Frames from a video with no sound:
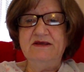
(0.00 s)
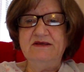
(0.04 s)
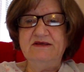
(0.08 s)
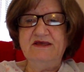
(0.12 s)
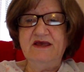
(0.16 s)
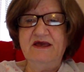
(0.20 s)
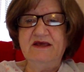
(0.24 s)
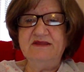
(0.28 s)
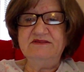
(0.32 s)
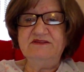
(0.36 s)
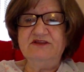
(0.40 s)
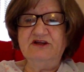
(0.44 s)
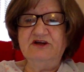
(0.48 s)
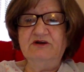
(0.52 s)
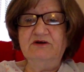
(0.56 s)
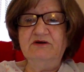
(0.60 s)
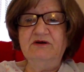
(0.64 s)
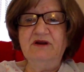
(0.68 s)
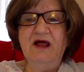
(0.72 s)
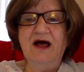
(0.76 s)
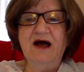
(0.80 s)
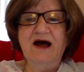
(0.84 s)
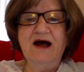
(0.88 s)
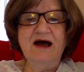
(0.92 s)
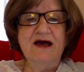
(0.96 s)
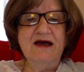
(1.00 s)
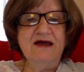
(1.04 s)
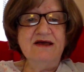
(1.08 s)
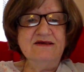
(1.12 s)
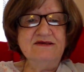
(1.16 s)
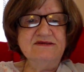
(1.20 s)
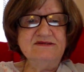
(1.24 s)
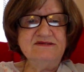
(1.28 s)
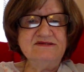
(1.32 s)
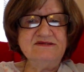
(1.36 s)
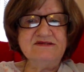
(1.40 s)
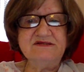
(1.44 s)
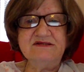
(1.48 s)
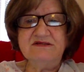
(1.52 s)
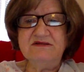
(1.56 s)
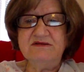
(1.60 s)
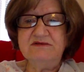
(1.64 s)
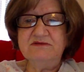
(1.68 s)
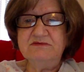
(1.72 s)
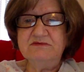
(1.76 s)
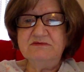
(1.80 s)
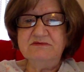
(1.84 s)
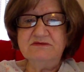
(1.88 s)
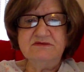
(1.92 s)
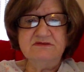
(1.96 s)
Yet there lies
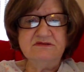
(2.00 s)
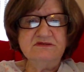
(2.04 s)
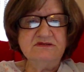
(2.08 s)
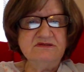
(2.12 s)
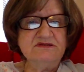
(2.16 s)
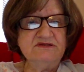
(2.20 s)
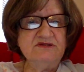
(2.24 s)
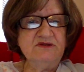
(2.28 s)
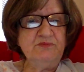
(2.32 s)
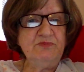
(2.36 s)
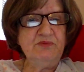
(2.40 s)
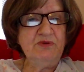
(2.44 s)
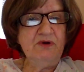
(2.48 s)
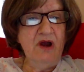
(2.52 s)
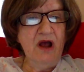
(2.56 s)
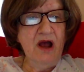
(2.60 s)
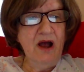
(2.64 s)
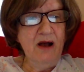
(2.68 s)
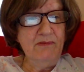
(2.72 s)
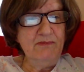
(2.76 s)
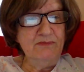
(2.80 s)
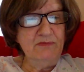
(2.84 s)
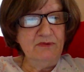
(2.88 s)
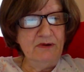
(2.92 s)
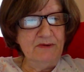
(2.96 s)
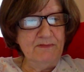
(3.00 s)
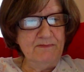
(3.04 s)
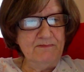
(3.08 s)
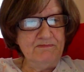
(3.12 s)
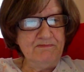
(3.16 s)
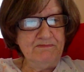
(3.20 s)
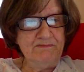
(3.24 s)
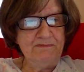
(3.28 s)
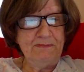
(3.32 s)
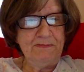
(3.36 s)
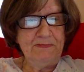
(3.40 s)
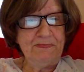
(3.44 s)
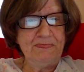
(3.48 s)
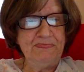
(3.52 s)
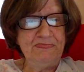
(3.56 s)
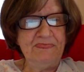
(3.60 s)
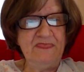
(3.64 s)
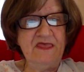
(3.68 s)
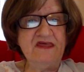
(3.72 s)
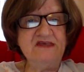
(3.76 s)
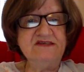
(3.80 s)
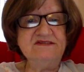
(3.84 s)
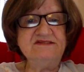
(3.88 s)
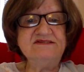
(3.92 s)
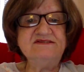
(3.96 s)
the problem.
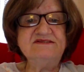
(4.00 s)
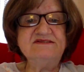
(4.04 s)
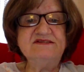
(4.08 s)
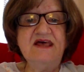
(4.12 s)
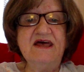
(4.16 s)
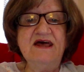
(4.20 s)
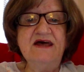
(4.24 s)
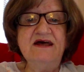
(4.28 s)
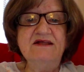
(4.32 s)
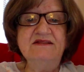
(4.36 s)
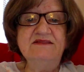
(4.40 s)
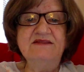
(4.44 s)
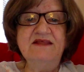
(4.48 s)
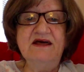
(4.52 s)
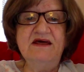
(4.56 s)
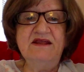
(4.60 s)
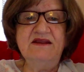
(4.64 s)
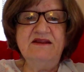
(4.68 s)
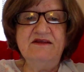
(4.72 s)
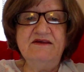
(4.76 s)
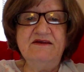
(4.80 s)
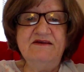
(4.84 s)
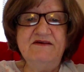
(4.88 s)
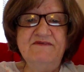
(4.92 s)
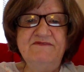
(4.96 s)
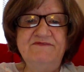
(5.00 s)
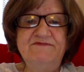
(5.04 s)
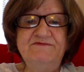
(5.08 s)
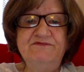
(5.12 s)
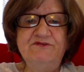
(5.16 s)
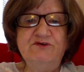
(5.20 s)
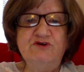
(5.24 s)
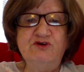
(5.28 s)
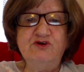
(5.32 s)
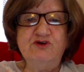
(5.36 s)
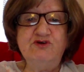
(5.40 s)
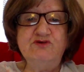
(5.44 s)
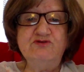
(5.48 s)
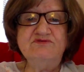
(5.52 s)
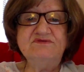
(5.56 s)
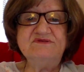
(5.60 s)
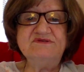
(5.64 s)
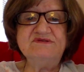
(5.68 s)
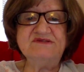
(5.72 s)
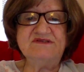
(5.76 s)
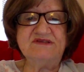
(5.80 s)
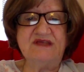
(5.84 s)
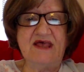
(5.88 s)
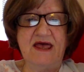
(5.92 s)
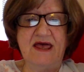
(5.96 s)
They said that if you
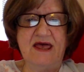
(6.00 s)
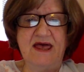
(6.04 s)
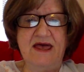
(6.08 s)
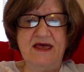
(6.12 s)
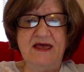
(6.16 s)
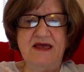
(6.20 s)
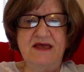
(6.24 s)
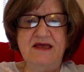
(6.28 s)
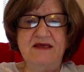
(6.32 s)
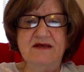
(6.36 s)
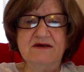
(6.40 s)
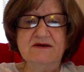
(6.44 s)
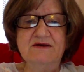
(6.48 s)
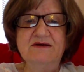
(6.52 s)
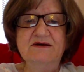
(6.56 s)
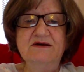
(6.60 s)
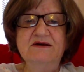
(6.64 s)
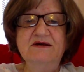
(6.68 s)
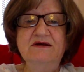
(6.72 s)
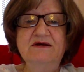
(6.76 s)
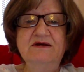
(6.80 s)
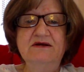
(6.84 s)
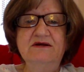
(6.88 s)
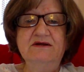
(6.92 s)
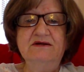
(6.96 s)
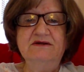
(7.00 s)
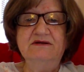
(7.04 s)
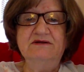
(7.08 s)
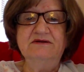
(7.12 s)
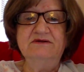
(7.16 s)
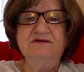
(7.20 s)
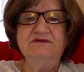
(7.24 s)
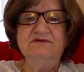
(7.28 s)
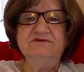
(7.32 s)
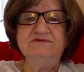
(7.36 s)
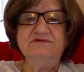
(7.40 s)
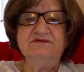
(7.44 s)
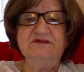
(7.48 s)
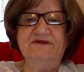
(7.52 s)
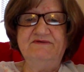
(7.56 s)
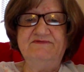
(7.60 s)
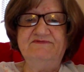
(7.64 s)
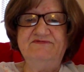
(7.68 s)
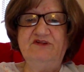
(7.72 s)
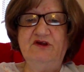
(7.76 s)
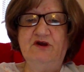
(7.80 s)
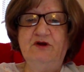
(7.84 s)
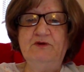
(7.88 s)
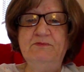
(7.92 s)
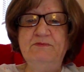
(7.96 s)
say, if
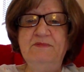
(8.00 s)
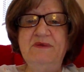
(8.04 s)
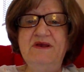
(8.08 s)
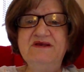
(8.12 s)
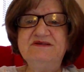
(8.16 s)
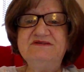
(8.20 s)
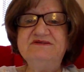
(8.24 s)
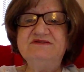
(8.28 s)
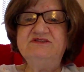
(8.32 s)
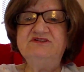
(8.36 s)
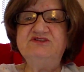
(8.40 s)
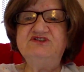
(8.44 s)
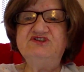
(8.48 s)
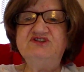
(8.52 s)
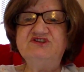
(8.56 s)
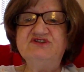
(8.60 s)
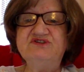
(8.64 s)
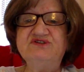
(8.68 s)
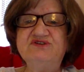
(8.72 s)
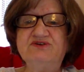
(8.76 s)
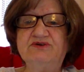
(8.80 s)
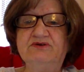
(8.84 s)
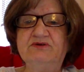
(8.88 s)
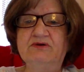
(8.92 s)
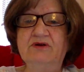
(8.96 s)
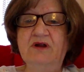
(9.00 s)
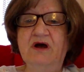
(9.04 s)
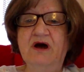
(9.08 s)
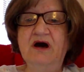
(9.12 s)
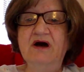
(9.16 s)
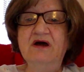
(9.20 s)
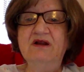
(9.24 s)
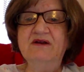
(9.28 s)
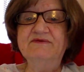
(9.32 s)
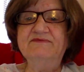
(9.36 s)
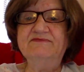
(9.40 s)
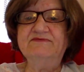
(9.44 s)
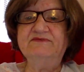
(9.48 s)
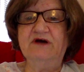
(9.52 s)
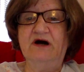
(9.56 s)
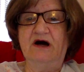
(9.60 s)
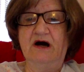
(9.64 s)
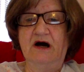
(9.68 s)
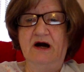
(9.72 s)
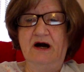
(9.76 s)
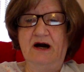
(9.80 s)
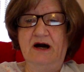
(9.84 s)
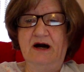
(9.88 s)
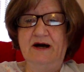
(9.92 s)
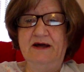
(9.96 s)
their messages are not of
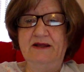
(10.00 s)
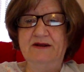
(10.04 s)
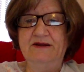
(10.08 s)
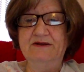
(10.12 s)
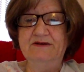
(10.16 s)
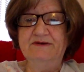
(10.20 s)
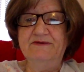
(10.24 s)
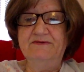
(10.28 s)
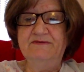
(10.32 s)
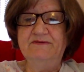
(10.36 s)
God,